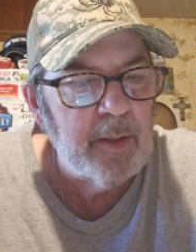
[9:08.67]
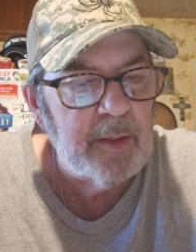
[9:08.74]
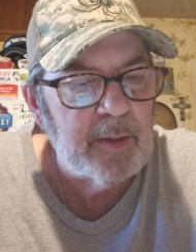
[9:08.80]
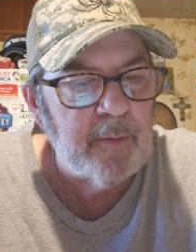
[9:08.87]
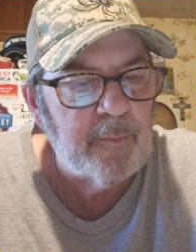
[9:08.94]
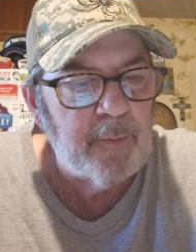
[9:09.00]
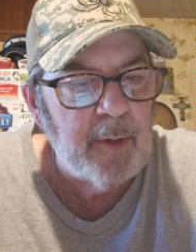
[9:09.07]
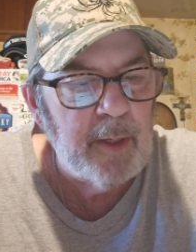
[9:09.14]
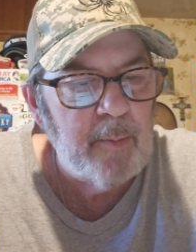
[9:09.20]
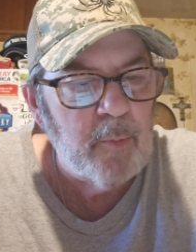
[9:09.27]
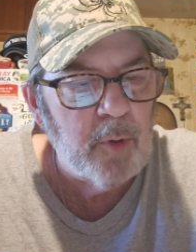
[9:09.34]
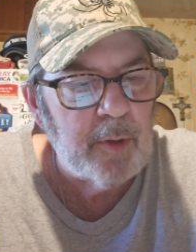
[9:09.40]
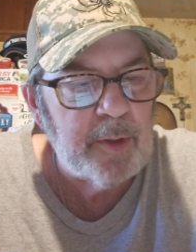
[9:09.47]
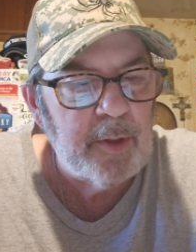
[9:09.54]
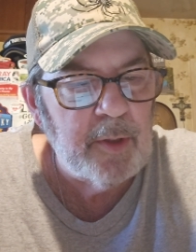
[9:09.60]
is a
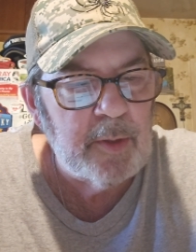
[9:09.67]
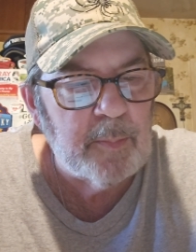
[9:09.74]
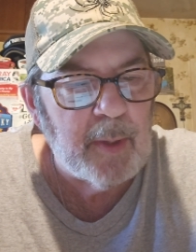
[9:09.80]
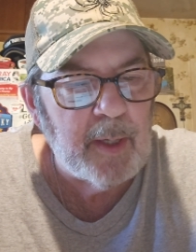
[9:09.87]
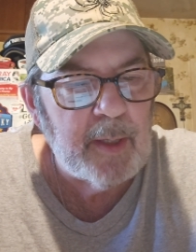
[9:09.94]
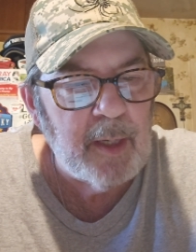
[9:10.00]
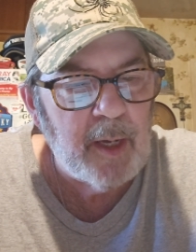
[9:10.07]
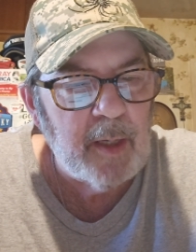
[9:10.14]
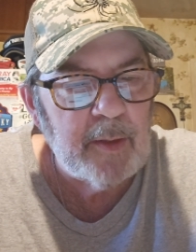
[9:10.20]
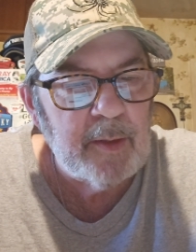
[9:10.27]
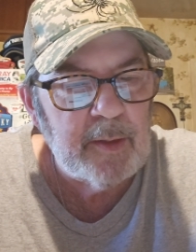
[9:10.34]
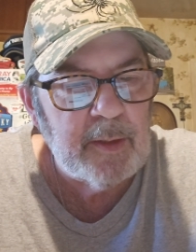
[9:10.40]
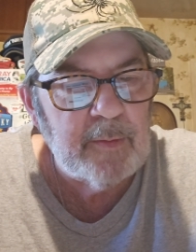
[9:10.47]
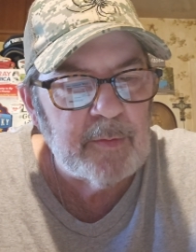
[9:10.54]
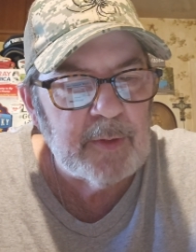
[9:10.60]
framework used by
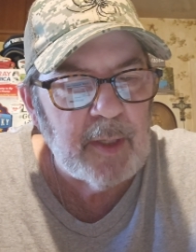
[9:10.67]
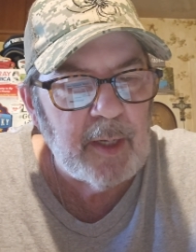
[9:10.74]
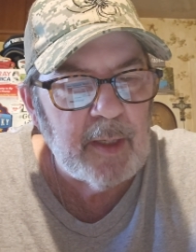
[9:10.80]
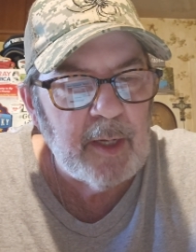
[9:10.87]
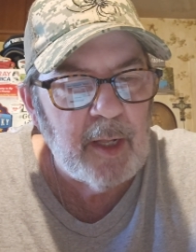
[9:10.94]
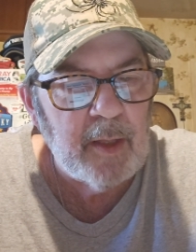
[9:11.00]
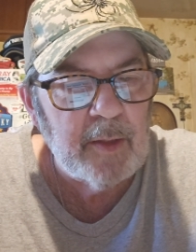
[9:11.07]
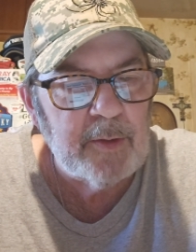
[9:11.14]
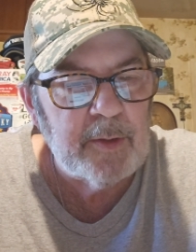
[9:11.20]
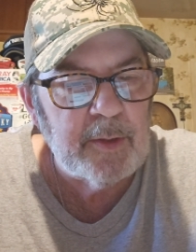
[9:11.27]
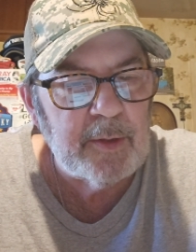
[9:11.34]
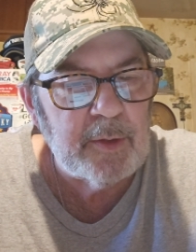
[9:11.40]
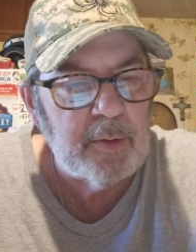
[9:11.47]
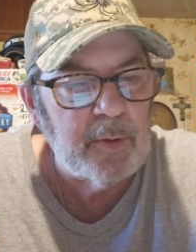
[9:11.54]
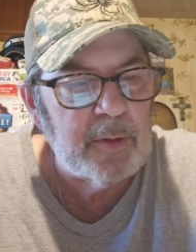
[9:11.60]
cognitive
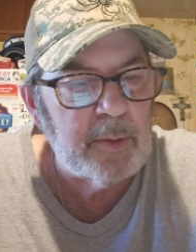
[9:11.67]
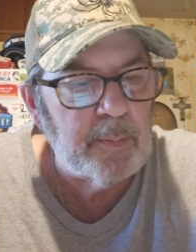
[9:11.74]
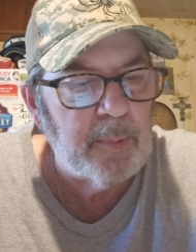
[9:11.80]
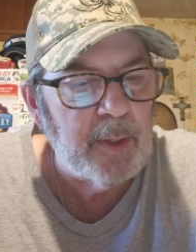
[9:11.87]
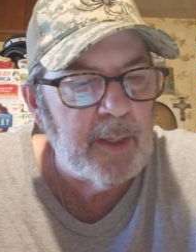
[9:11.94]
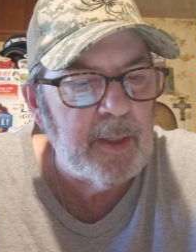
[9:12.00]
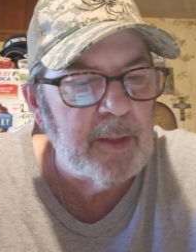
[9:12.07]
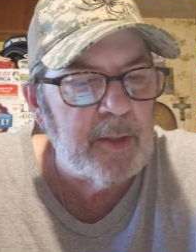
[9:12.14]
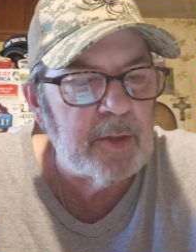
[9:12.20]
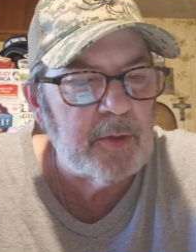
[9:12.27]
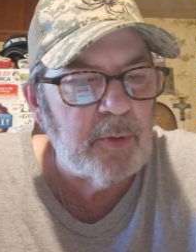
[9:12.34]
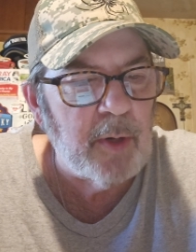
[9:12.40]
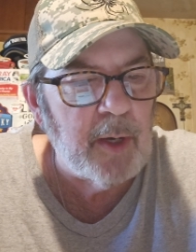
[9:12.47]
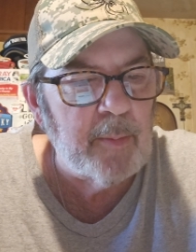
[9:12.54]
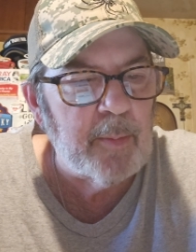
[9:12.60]
psychologists to explain and
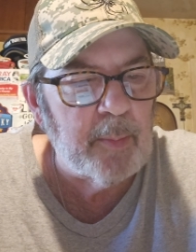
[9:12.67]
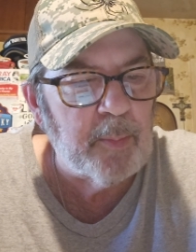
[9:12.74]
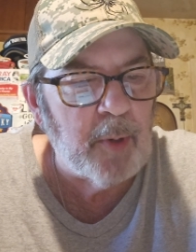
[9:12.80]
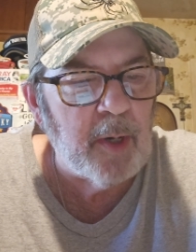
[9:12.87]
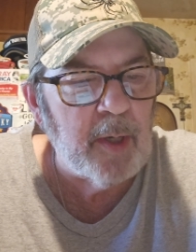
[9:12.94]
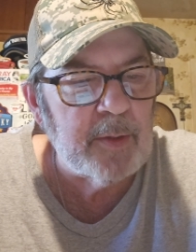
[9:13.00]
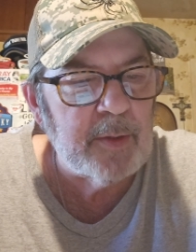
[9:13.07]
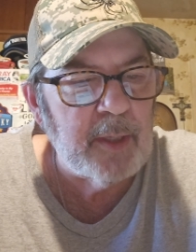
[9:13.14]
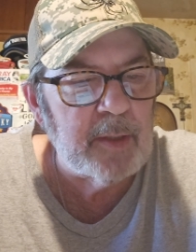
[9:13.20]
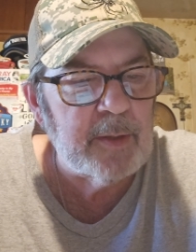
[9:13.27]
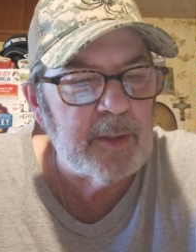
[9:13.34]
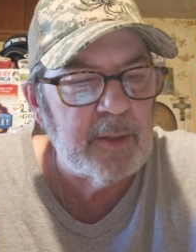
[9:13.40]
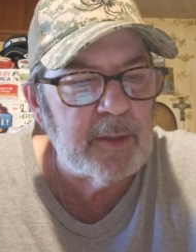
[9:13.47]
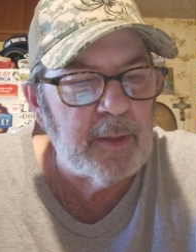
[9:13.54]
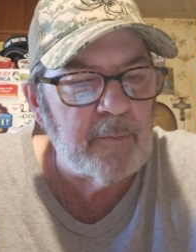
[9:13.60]
describe the
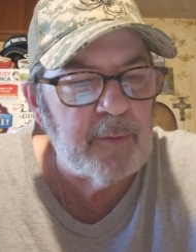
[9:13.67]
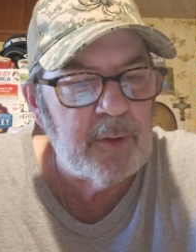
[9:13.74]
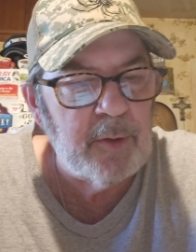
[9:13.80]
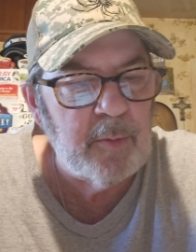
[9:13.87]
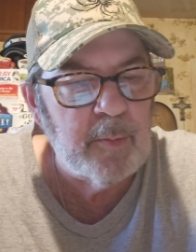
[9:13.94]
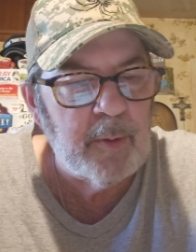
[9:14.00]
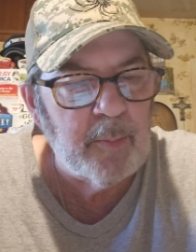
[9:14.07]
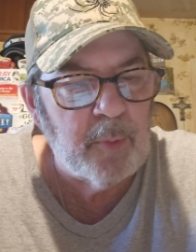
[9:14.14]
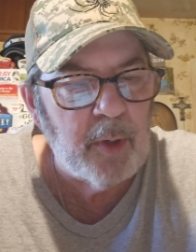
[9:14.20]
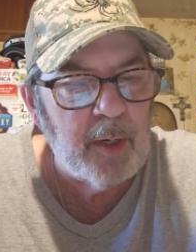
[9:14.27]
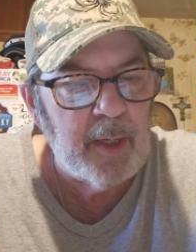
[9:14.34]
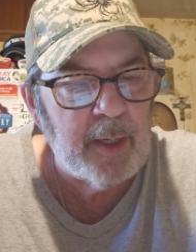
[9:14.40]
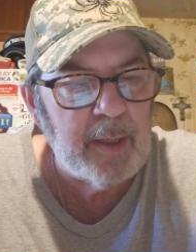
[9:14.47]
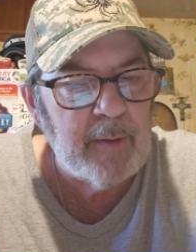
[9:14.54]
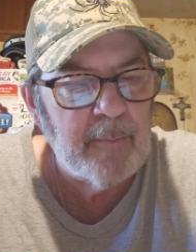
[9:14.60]
processes of the human
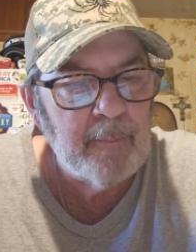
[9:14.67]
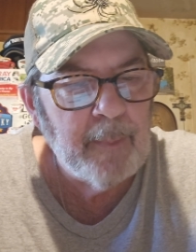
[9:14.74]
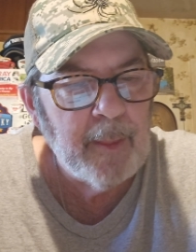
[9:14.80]
brain.